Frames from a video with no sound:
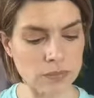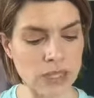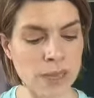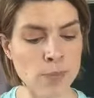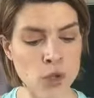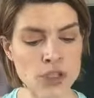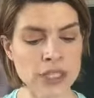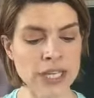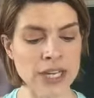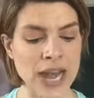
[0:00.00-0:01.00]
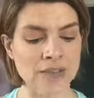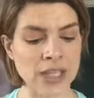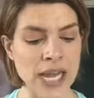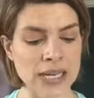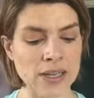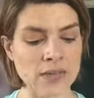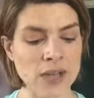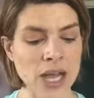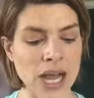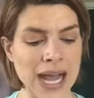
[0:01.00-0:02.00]
Emotionally, you can have a lot of
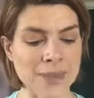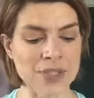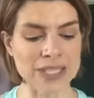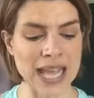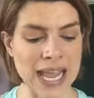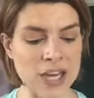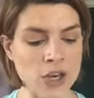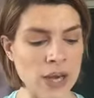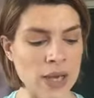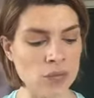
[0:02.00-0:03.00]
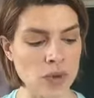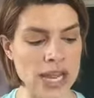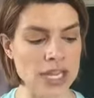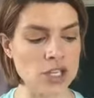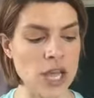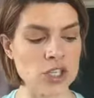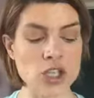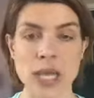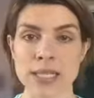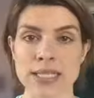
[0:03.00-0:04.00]
just anger and rage and
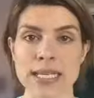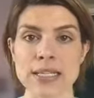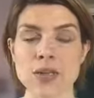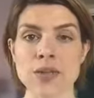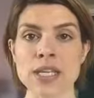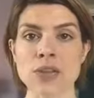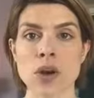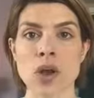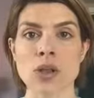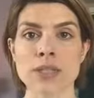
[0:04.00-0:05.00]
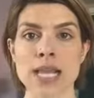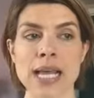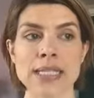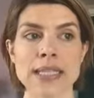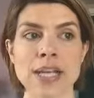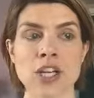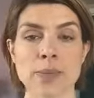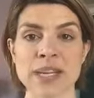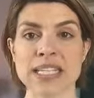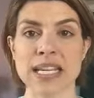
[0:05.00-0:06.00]
jealousy. So these are all signs that your
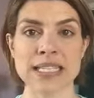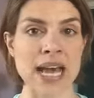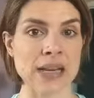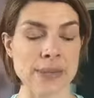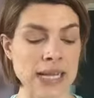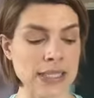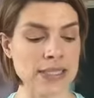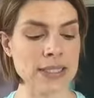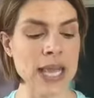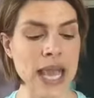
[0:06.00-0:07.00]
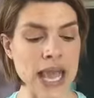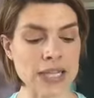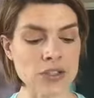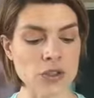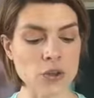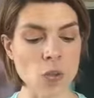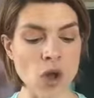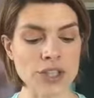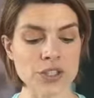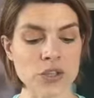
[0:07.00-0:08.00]
pitta is out of balance. And so you
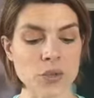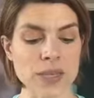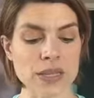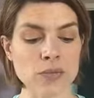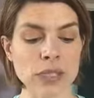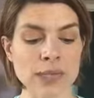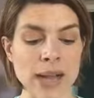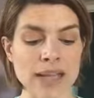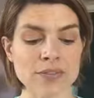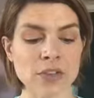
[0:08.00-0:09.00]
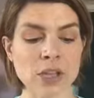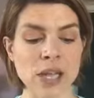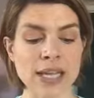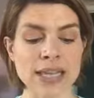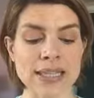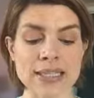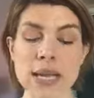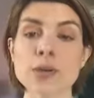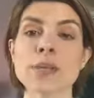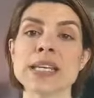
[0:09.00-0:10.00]
want to be really mindful in the
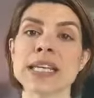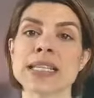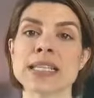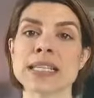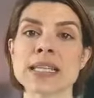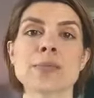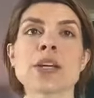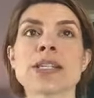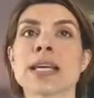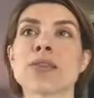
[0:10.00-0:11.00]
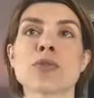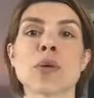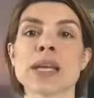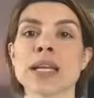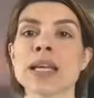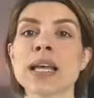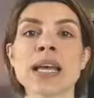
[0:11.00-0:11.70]
summer, because the summer is like throwing